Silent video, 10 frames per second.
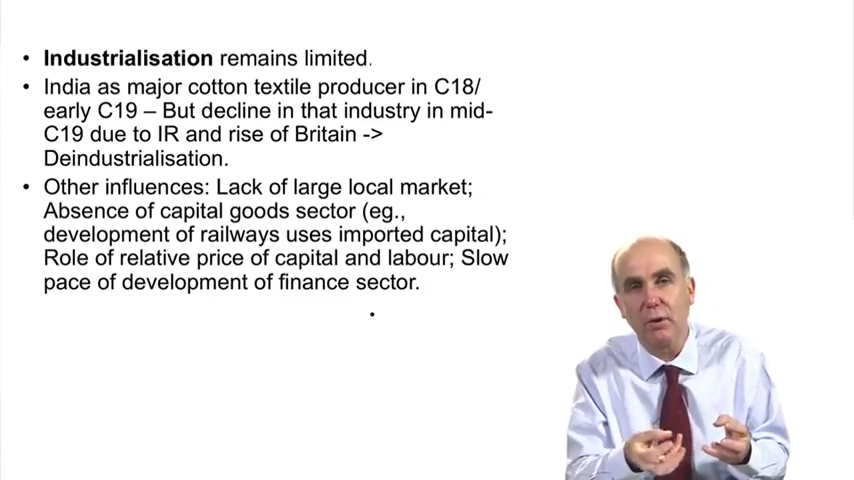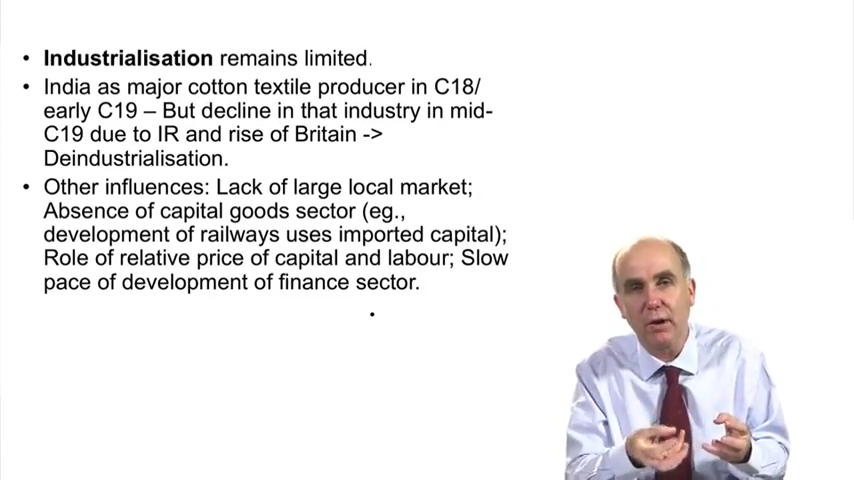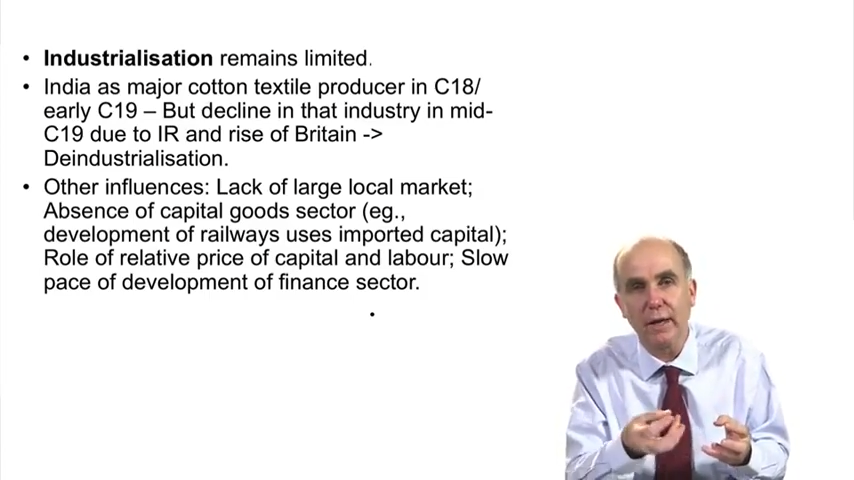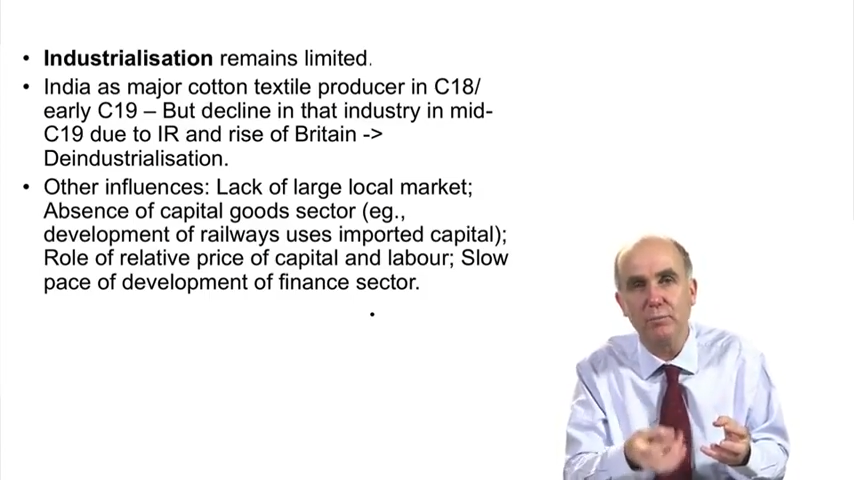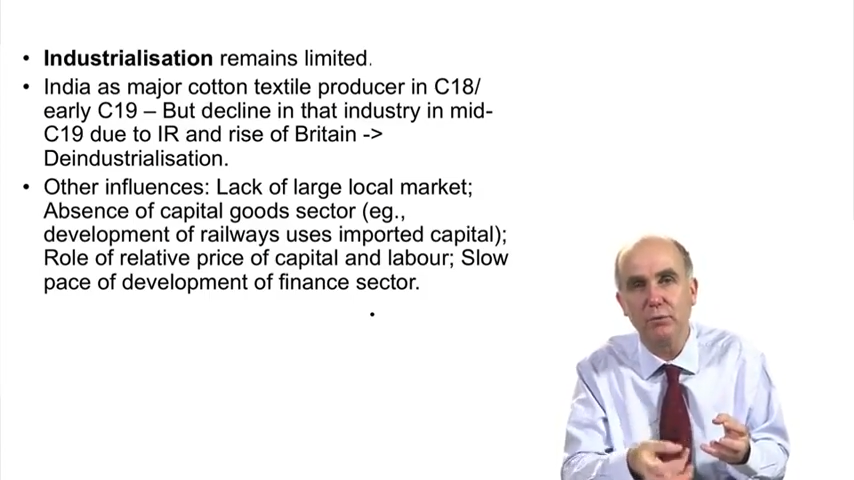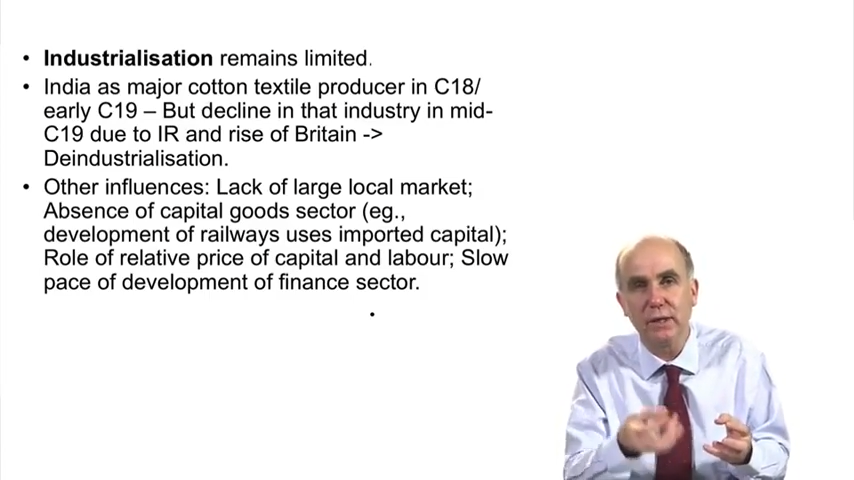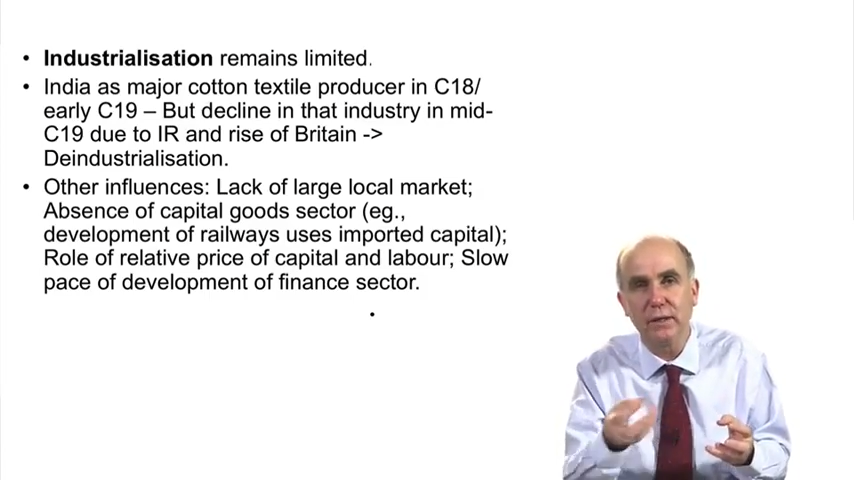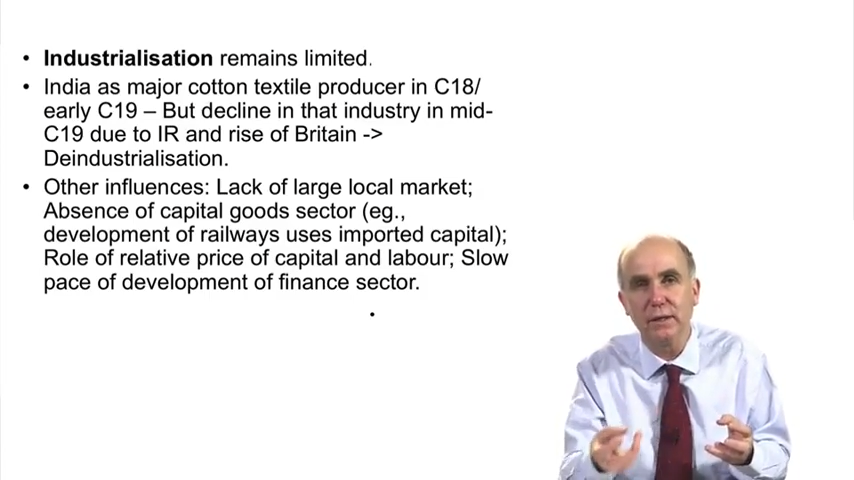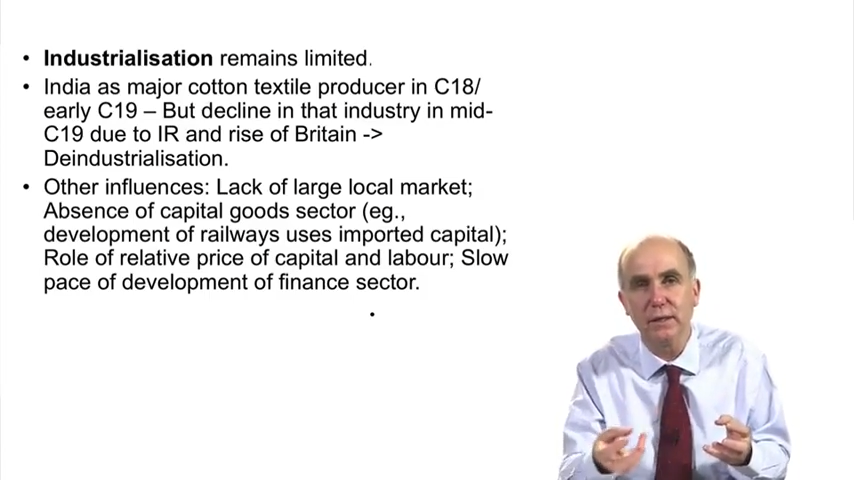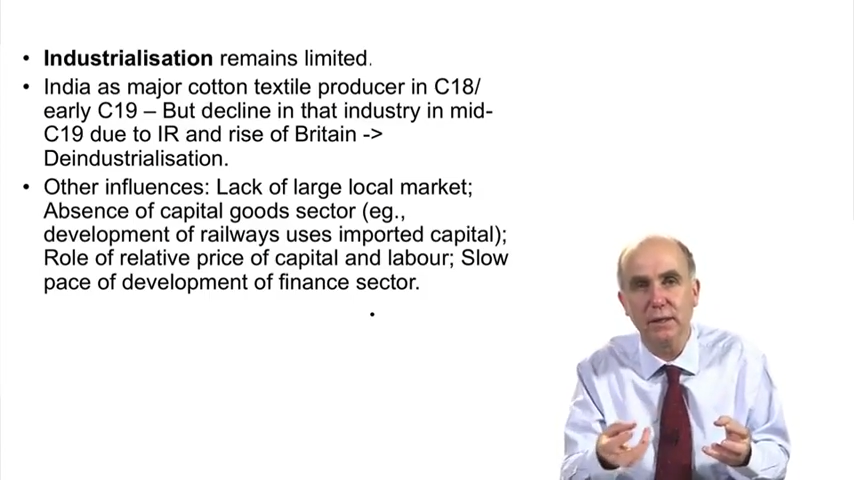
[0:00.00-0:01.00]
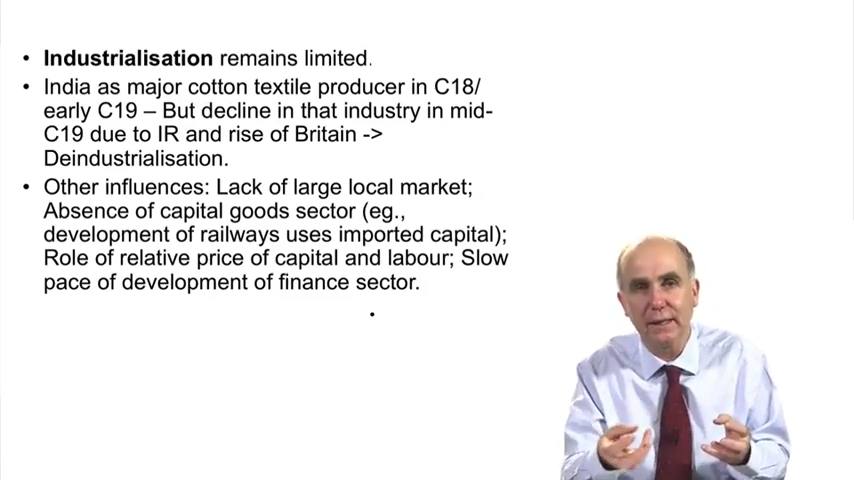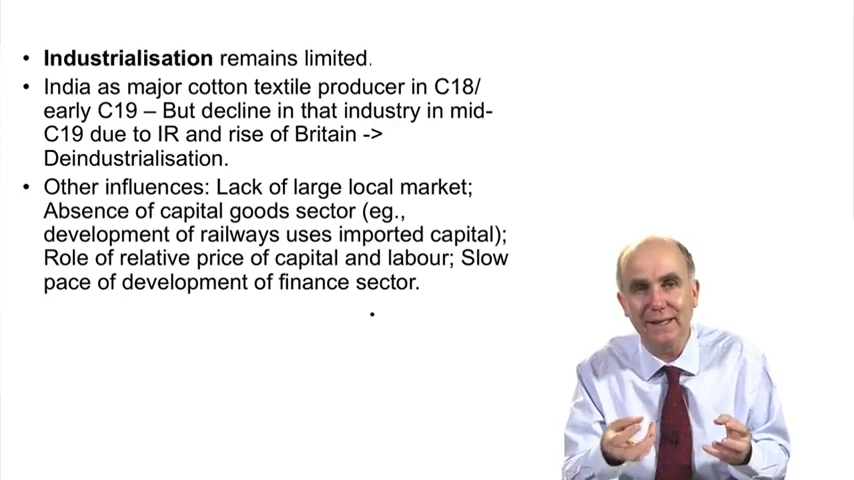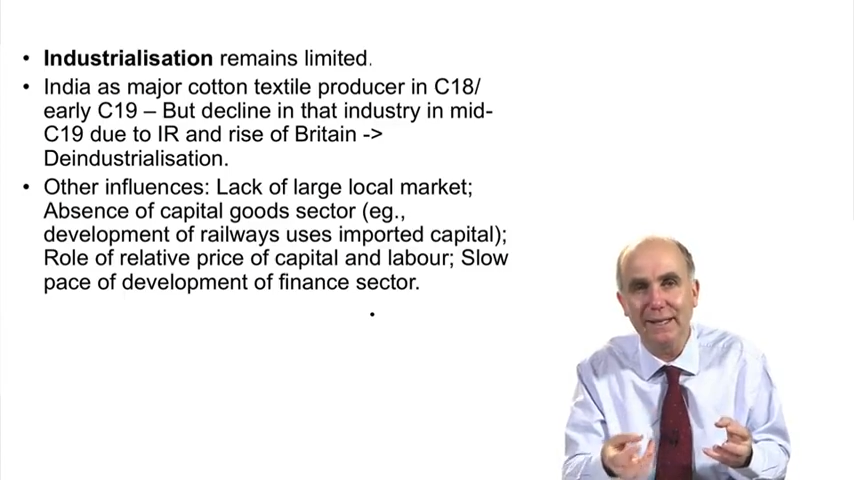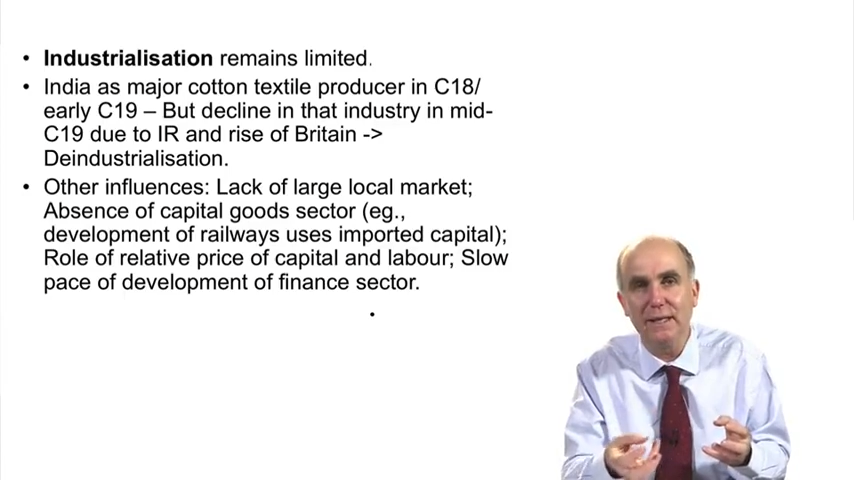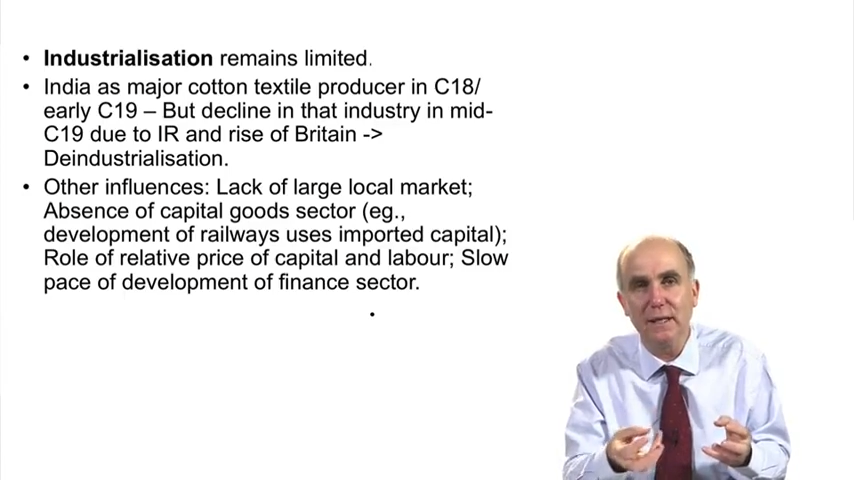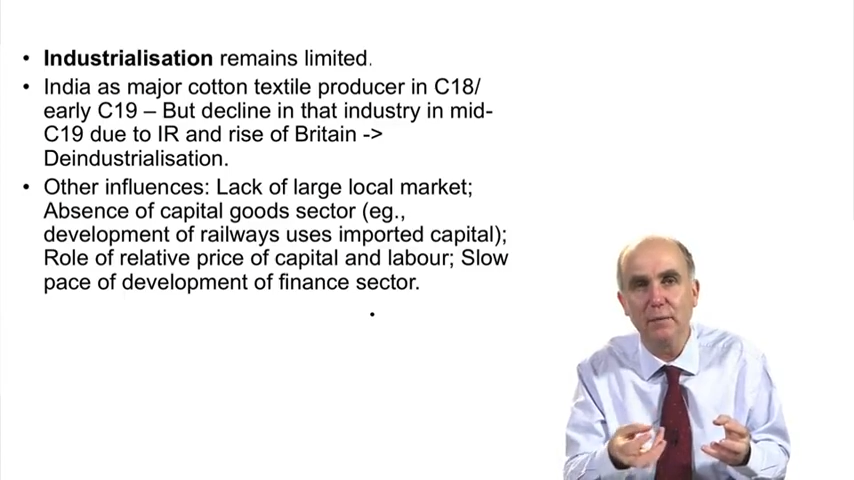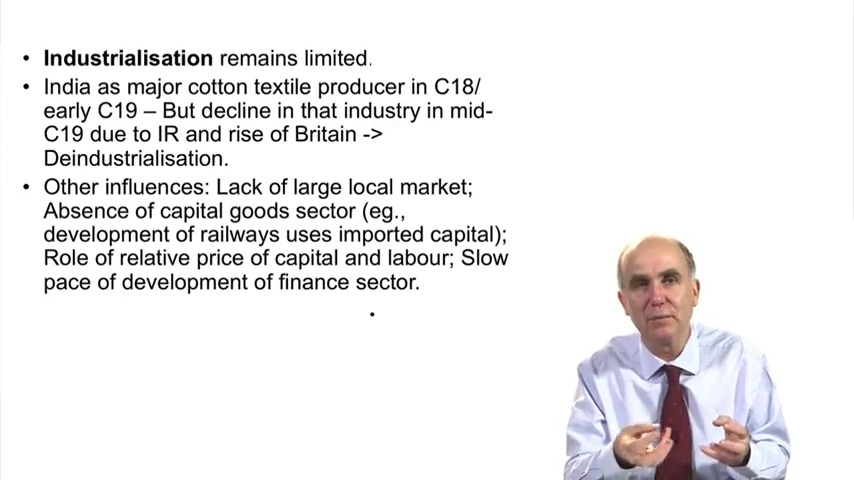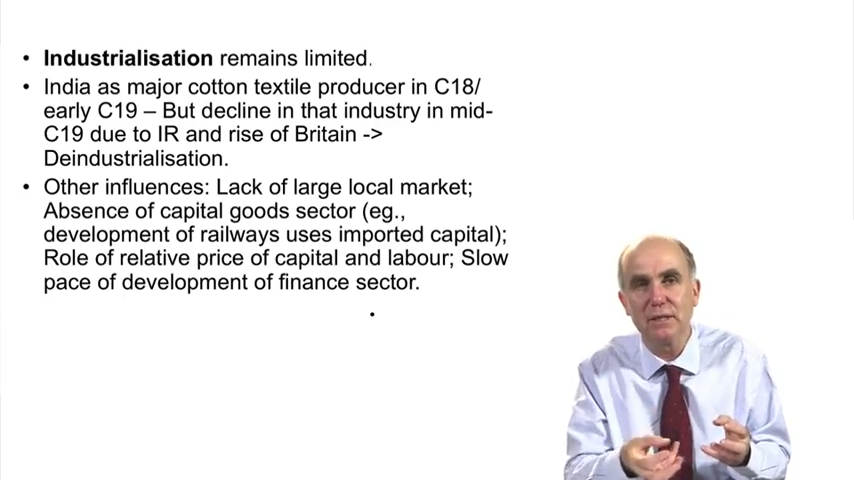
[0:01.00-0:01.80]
by Britain in India,